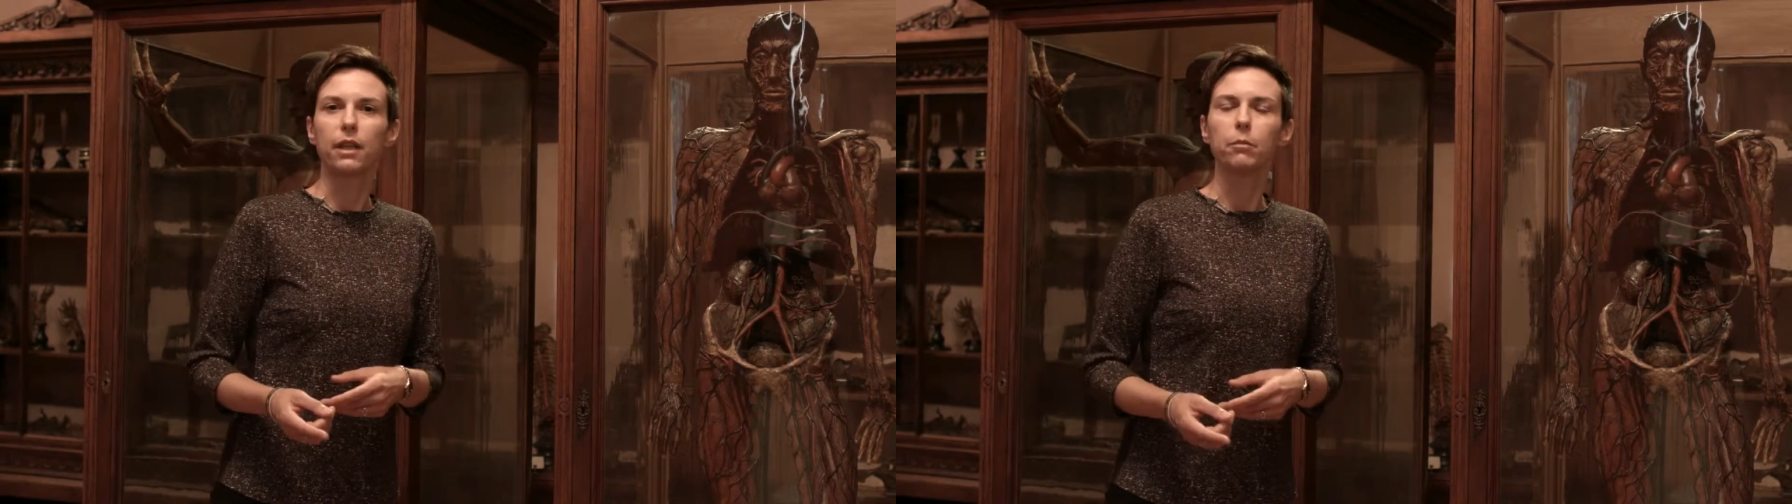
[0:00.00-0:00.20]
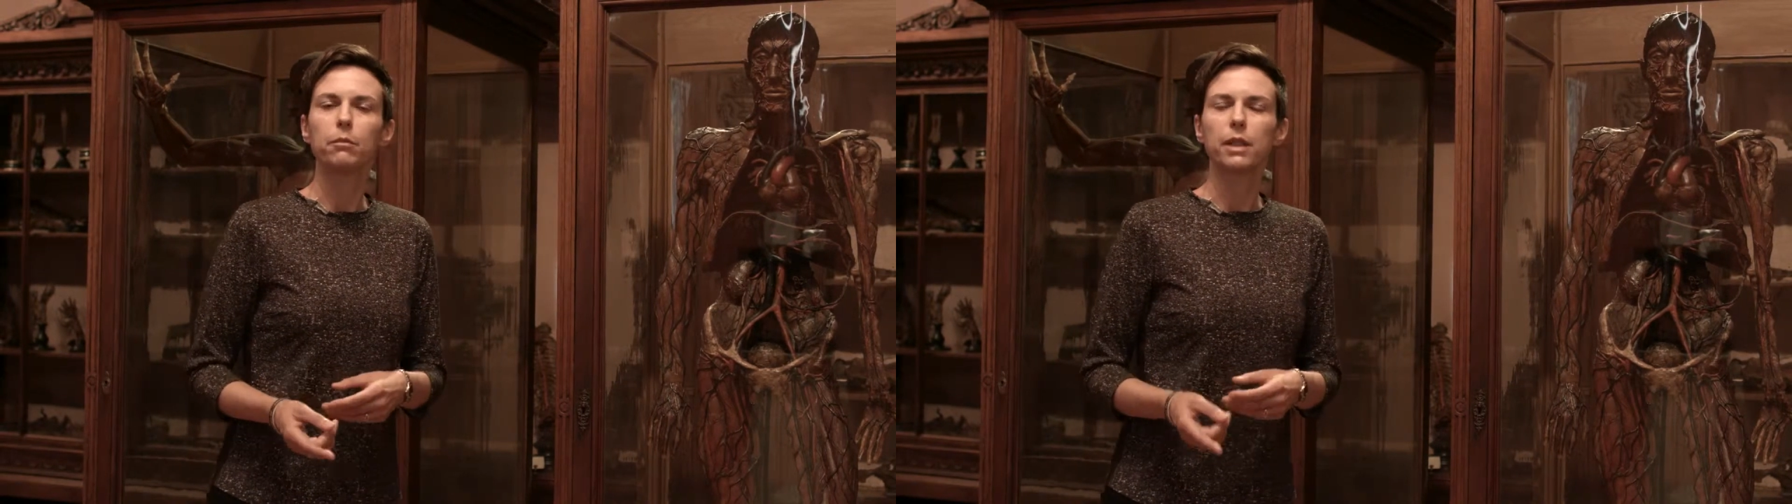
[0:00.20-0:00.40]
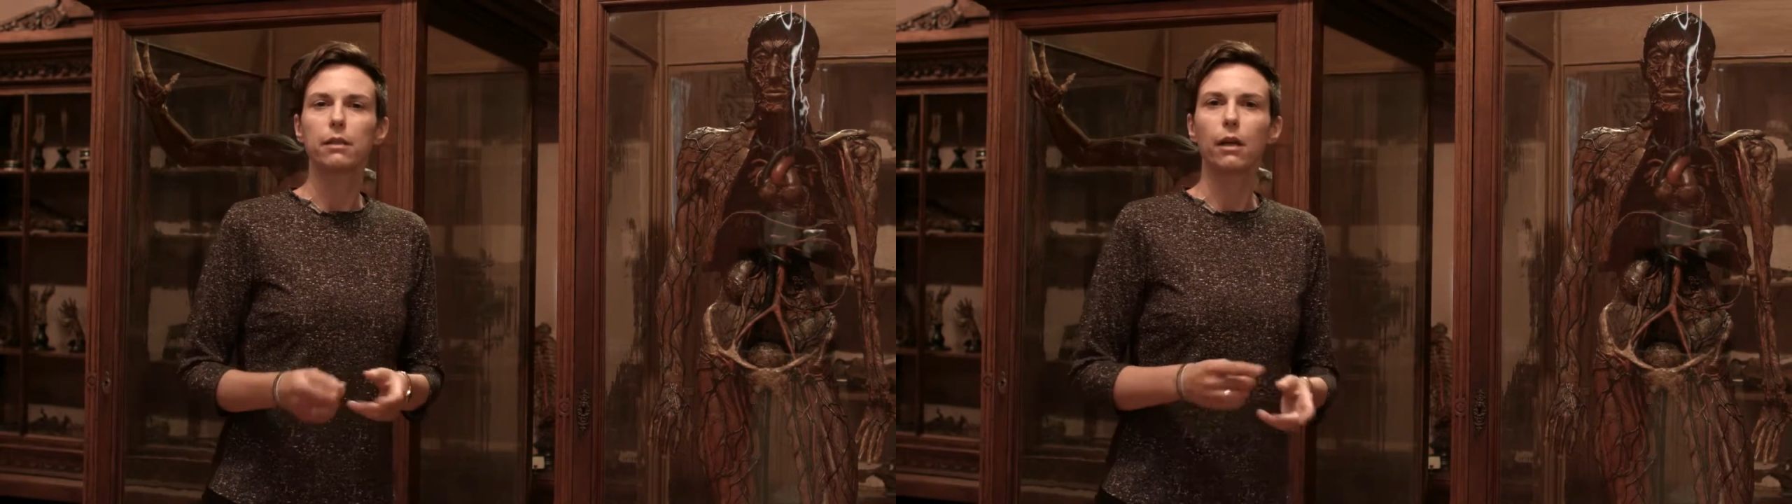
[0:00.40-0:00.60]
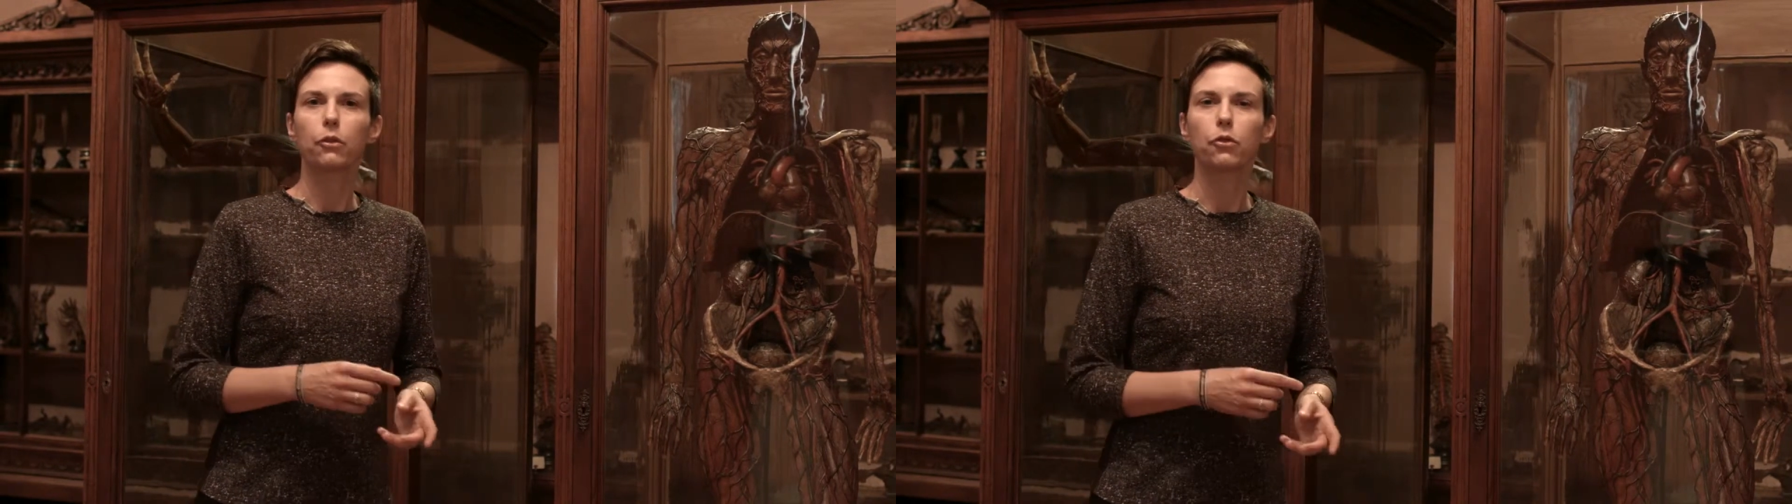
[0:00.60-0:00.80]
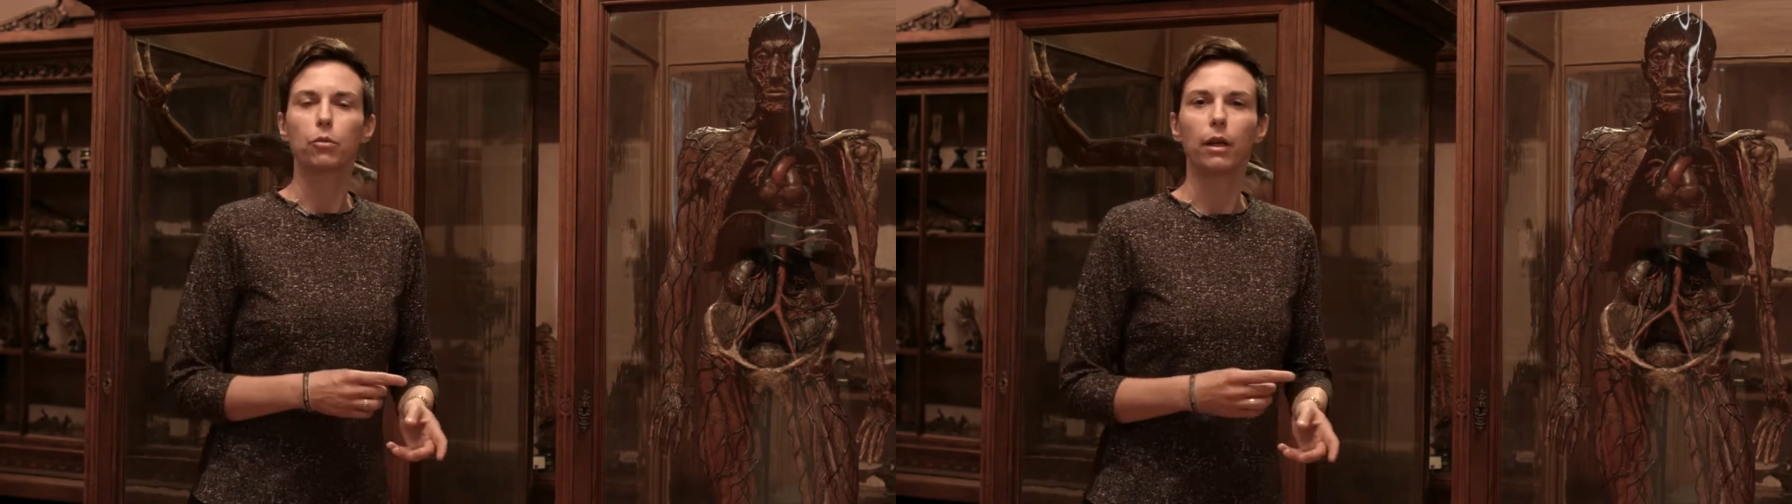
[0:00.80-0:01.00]
them is
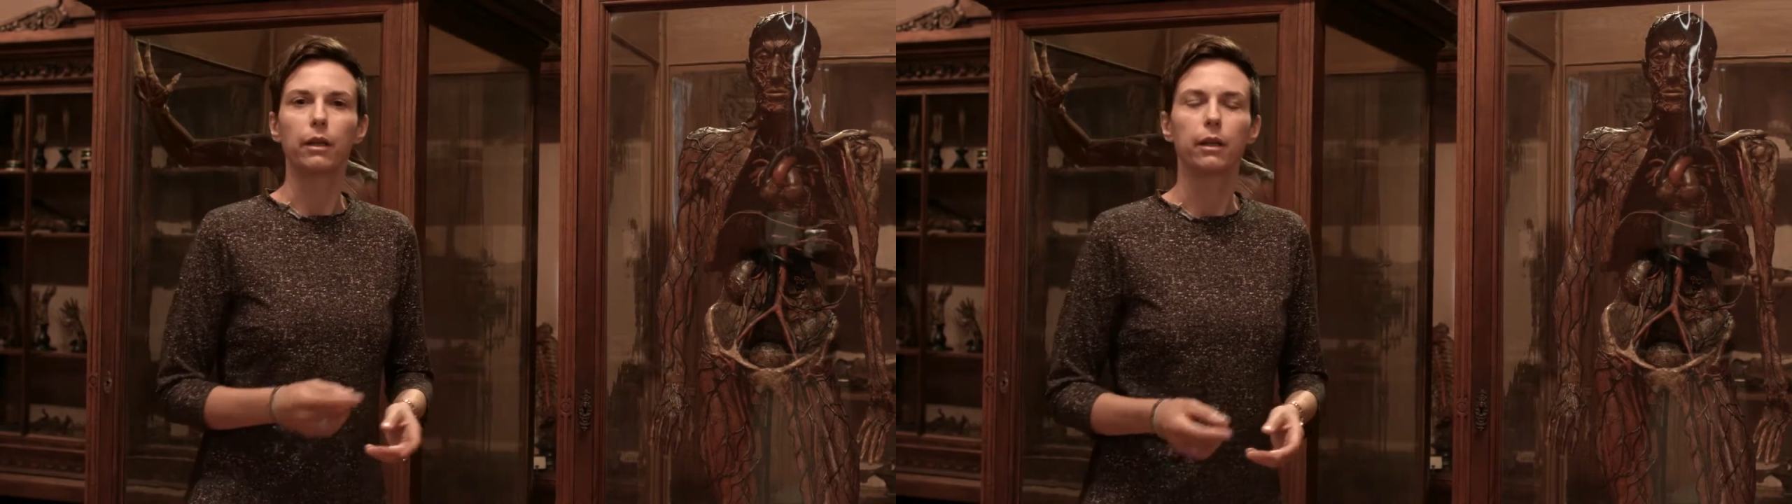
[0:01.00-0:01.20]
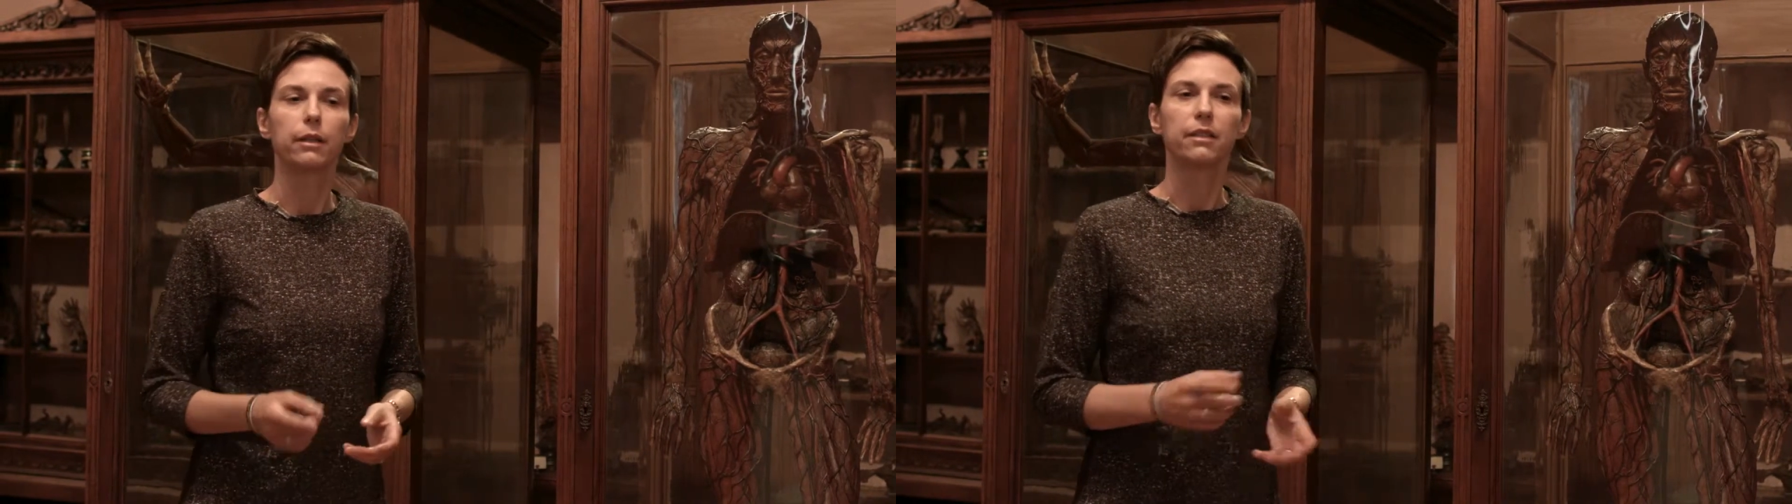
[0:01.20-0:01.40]
actually